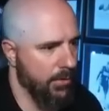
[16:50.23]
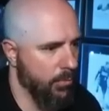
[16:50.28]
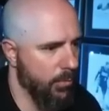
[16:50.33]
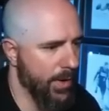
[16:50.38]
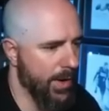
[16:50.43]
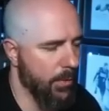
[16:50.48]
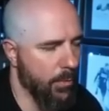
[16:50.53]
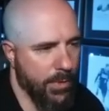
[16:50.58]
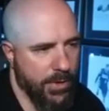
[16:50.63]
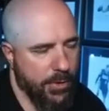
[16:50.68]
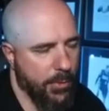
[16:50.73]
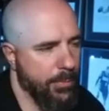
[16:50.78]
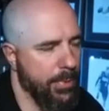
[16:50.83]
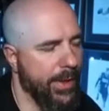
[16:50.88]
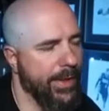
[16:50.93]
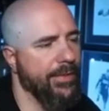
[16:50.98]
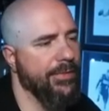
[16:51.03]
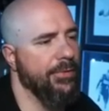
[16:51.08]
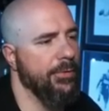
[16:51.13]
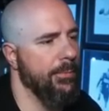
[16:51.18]
when when you're
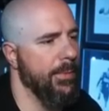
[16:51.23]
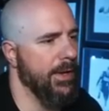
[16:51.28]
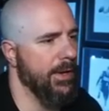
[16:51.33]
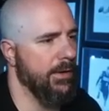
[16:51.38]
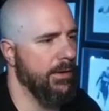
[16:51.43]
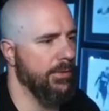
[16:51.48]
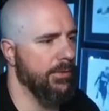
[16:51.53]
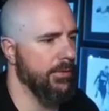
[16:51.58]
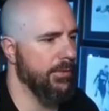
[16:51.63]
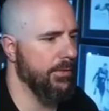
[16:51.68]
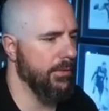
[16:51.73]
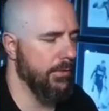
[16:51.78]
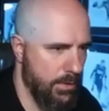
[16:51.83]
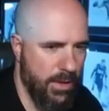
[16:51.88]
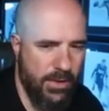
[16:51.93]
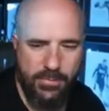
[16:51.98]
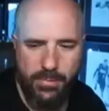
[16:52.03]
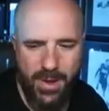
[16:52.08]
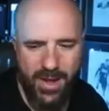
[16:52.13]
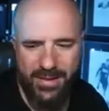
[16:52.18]
playing two man under.
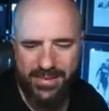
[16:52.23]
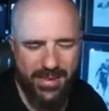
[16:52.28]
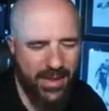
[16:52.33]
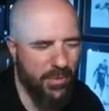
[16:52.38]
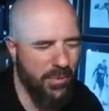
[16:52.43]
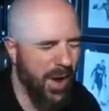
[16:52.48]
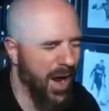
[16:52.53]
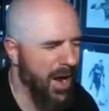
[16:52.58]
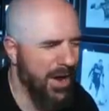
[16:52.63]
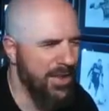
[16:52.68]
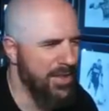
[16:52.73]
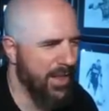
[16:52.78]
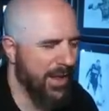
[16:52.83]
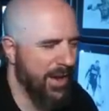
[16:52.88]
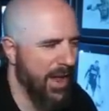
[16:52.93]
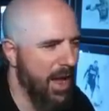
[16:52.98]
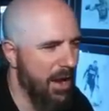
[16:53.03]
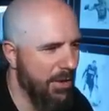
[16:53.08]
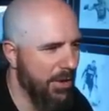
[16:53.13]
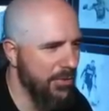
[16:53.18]
That's why it's like, why are you like,
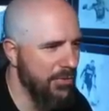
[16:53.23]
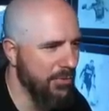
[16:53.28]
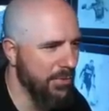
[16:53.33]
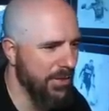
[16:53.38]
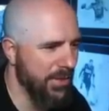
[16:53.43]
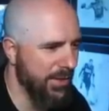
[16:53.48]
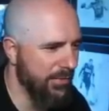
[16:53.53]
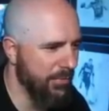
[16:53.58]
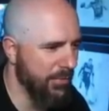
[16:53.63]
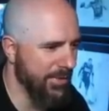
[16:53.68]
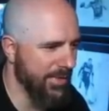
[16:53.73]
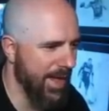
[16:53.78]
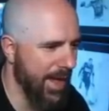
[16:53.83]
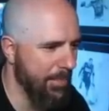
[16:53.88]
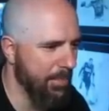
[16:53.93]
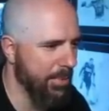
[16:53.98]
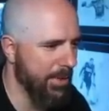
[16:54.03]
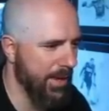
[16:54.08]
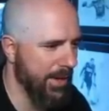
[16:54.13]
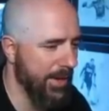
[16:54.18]
how can you live with that
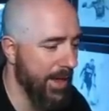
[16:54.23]
play?